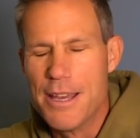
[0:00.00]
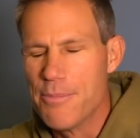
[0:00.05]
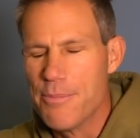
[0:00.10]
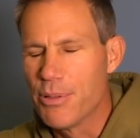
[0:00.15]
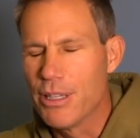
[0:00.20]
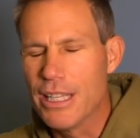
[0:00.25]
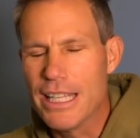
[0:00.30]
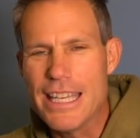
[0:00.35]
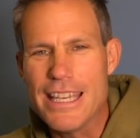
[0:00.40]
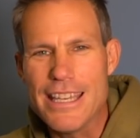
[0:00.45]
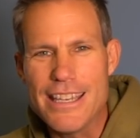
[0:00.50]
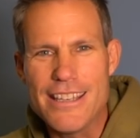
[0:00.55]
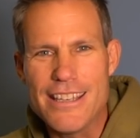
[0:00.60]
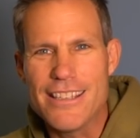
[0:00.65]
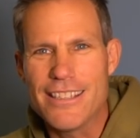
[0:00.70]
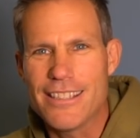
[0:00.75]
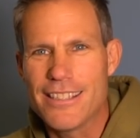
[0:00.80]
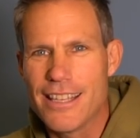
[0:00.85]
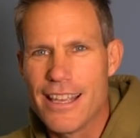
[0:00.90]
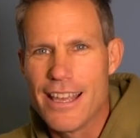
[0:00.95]

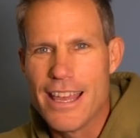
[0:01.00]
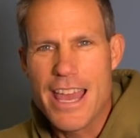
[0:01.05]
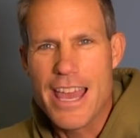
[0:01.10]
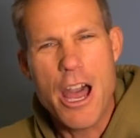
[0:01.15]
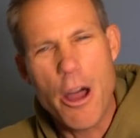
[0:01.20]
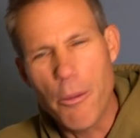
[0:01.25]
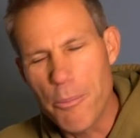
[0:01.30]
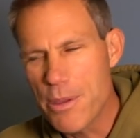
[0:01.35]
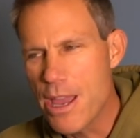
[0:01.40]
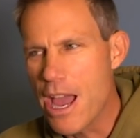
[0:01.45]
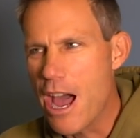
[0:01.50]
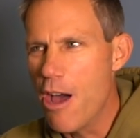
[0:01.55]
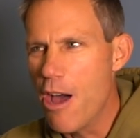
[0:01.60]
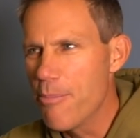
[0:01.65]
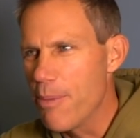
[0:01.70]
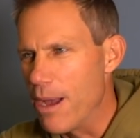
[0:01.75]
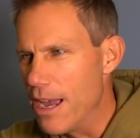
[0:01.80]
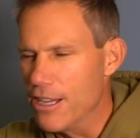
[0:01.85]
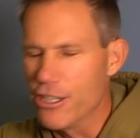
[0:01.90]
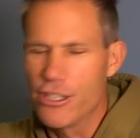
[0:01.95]
Please help me
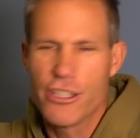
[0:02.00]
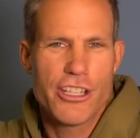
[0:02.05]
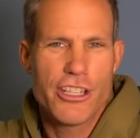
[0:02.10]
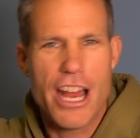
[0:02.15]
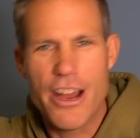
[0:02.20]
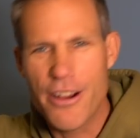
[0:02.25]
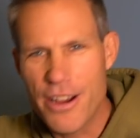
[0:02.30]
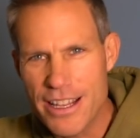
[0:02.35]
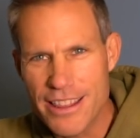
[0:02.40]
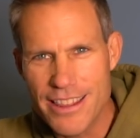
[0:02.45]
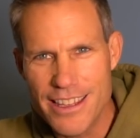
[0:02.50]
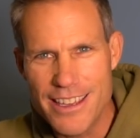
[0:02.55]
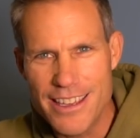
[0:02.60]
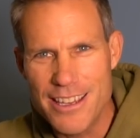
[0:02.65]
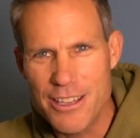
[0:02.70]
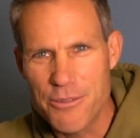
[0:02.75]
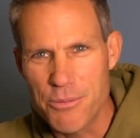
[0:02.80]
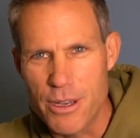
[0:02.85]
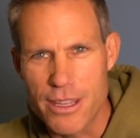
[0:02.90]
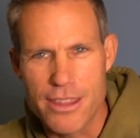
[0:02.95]
out by sharing
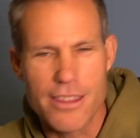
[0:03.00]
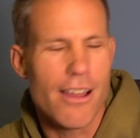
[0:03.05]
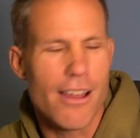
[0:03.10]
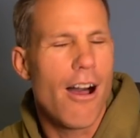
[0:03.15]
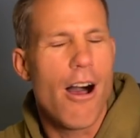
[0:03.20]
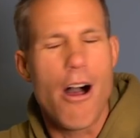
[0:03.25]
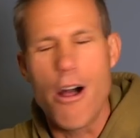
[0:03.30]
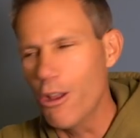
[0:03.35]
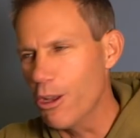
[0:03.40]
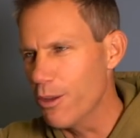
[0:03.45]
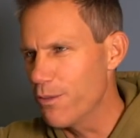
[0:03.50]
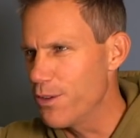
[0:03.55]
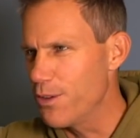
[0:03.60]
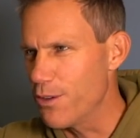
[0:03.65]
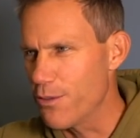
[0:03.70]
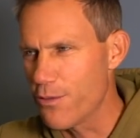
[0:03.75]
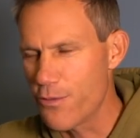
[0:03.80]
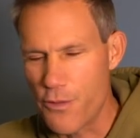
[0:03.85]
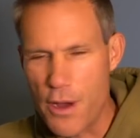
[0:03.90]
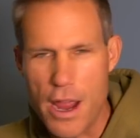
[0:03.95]
these with all of
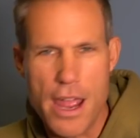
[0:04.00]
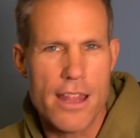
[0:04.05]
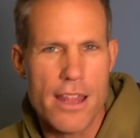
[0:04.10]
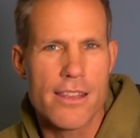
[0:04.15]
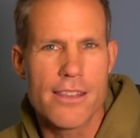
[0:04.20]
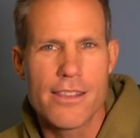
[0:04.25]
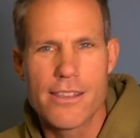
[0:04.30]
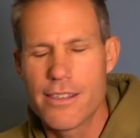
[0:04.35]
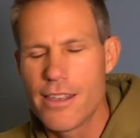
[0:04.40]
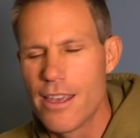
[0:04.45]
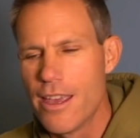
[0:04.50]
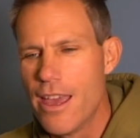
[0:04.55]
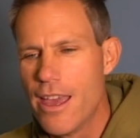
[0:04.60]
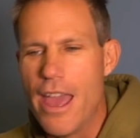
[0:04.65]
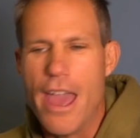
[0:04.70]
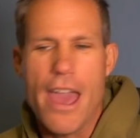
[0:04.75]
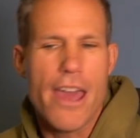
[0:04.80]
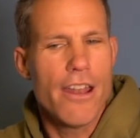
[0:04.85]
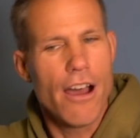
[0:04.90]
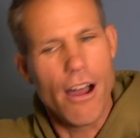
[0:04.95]
your friends
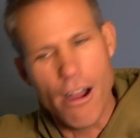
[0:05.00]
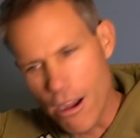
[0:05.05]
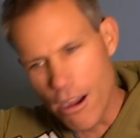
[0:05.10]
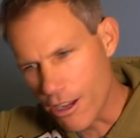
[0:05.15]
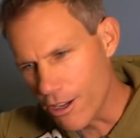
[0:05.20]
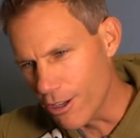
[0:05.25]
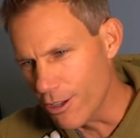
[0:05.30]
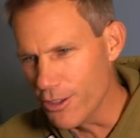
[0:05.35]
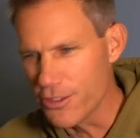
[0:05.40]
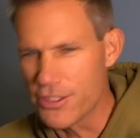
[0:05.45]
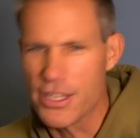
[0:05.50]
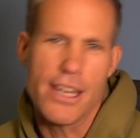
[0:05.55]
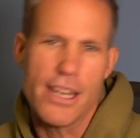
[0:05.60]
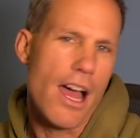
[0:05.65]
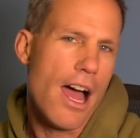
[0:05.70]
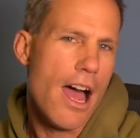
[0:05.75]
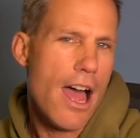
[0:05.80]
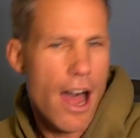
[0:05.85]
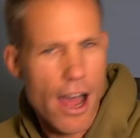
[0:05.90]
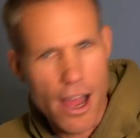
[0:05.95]
and uncles
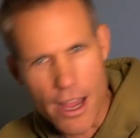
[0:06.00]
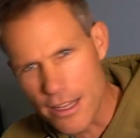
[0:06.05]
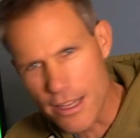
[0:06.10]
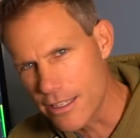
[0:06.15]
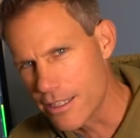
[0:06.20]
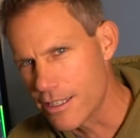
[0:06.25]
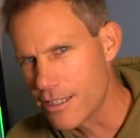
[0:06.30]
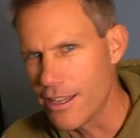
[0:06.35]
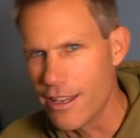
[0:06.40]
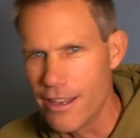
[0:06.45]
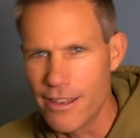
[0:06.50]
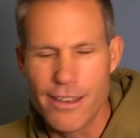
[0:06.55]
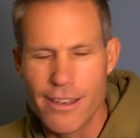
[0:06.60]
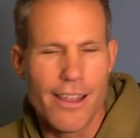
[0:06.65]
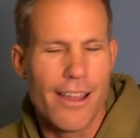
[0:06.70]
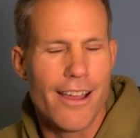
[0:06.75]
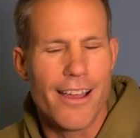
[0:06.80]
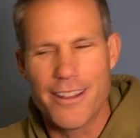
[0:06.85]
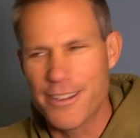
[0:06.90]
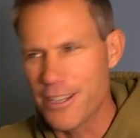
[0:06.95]
and aunts, and
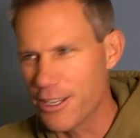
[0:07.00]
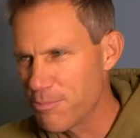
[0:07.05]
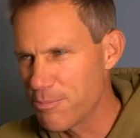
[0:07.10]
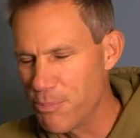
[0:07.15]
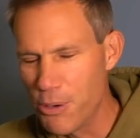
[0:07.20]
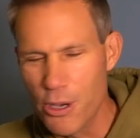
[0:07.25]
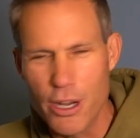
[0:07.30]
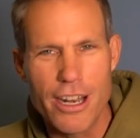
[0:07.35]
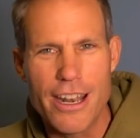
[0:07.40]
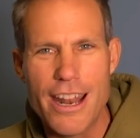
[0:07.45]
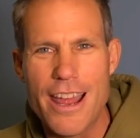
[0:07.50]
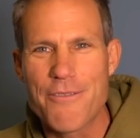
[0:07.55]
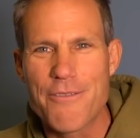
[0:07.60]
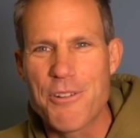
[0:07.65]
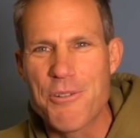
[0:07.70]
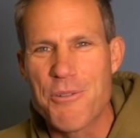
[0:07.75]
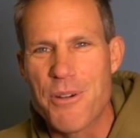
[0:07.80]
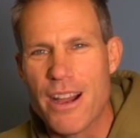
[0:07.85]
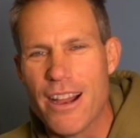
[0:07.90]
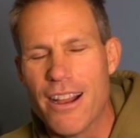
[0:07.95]
just put it
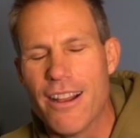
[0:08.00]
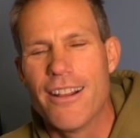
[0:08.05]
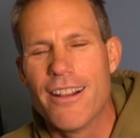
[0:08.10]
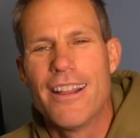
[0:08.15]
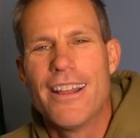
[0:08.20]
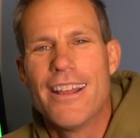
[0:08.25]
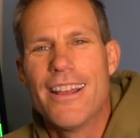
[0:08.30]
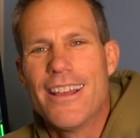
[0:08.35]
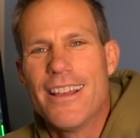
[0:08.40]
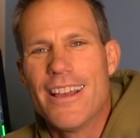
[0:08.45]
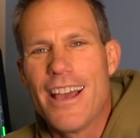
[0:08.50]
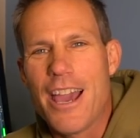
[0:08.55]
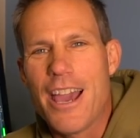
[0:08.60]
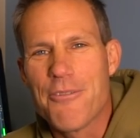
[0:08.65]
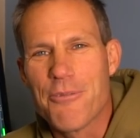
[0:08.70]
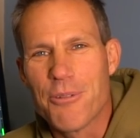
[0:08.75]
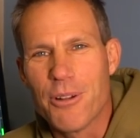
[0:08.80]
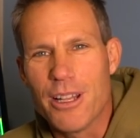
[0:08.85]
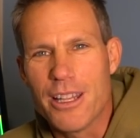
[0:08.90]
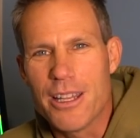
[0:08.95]
everywhere.
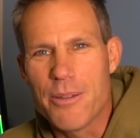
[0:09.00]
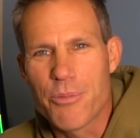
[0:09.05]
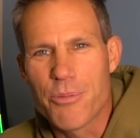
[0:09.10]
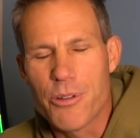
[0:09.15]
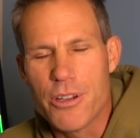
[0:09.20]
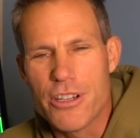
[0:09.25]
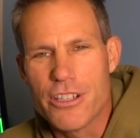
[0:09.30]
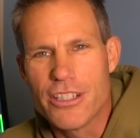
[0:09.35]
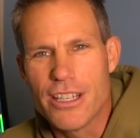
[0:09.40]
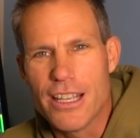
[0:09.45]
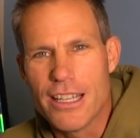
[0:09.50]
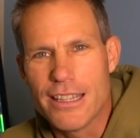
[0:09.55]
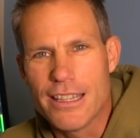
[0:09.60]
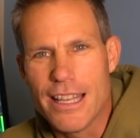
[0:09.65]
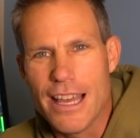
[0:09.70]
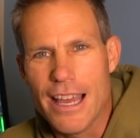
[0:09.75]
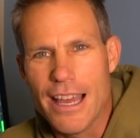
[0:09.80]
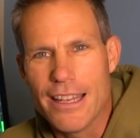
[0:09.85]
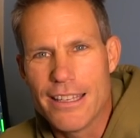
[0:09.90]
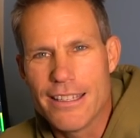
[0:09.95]
I'd really appreciate
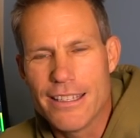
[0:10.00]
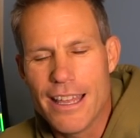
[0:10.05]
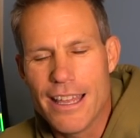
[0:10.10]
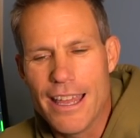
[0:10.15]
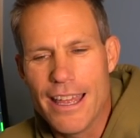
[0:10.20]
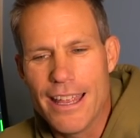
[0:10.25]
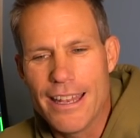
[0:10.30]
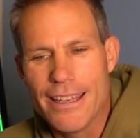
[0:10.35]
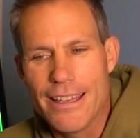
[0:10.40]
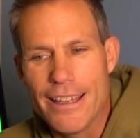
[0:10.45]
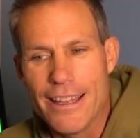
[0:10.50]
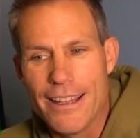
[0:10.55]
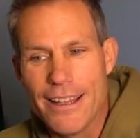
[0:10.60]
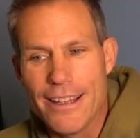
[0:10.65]
that. And